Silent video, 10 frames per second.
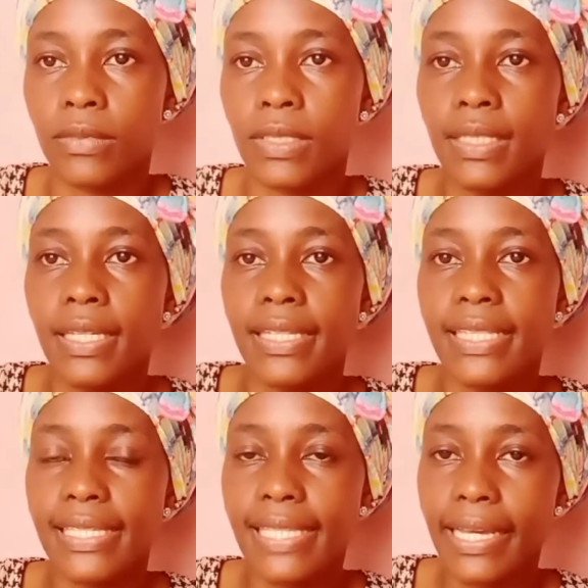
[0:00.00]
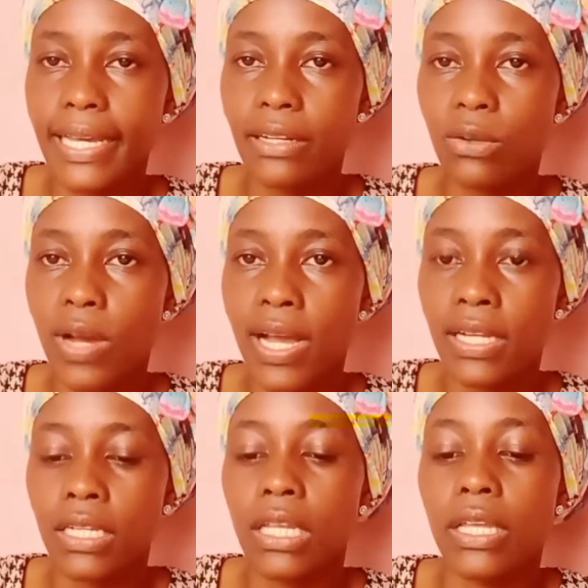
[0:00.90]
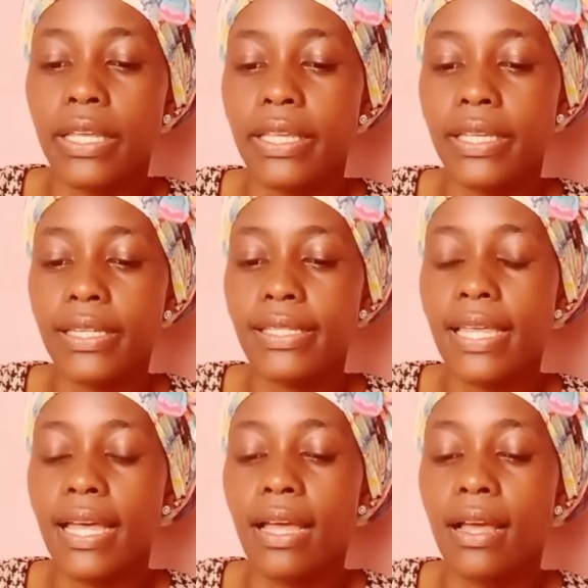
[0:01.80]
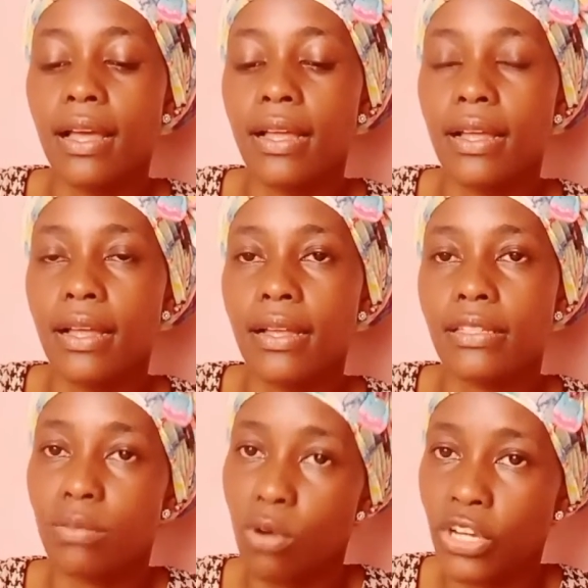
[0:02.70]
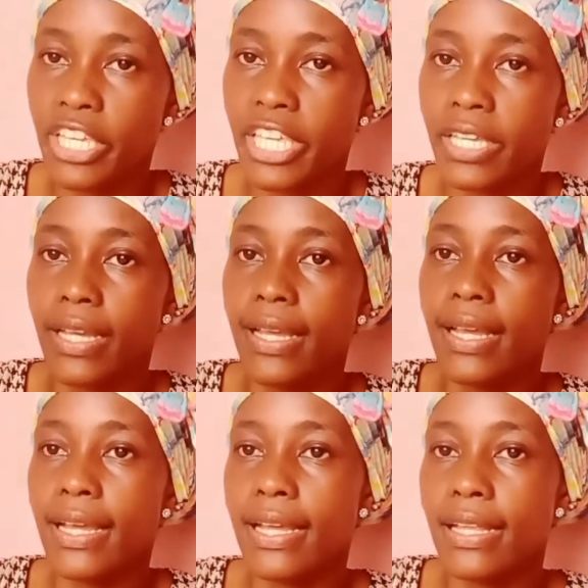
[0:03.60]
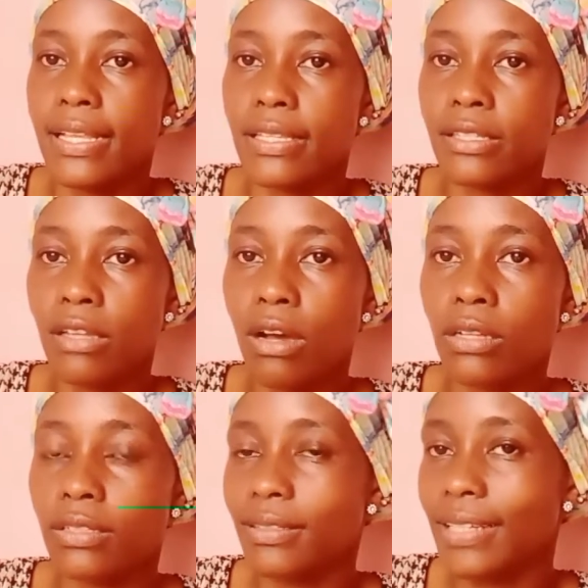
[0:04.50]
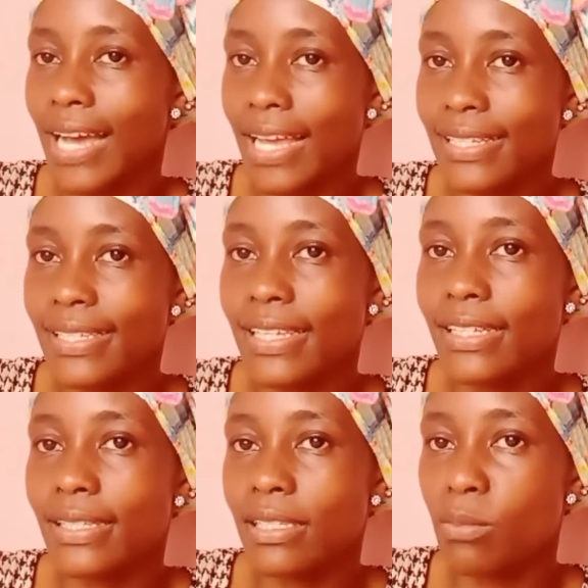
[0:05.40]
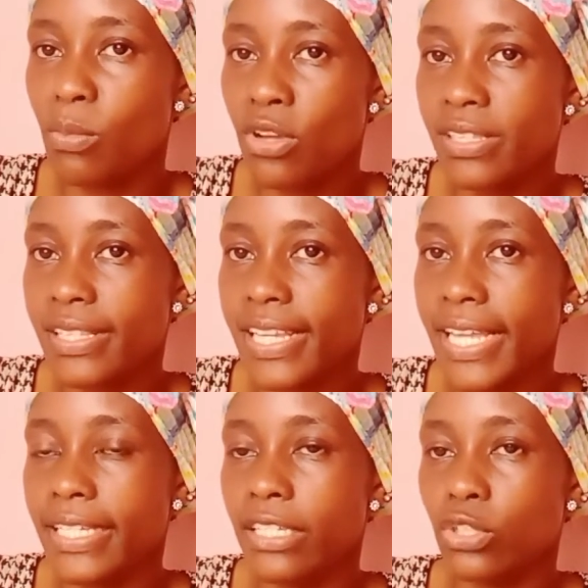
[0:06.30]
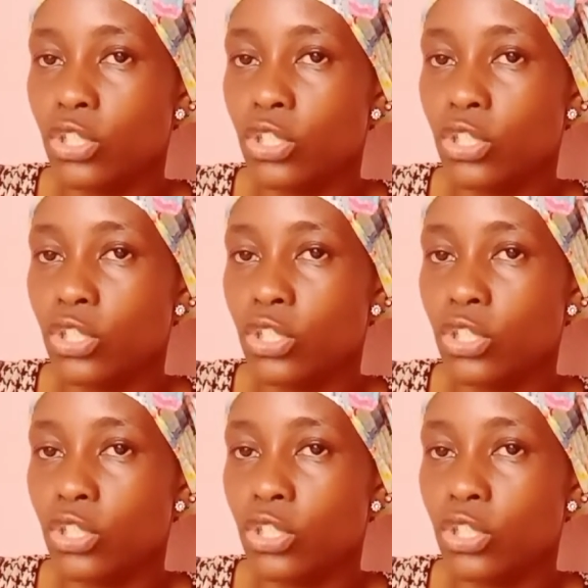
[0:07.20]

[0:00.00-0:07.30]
The second one is smoking. So I see most ladies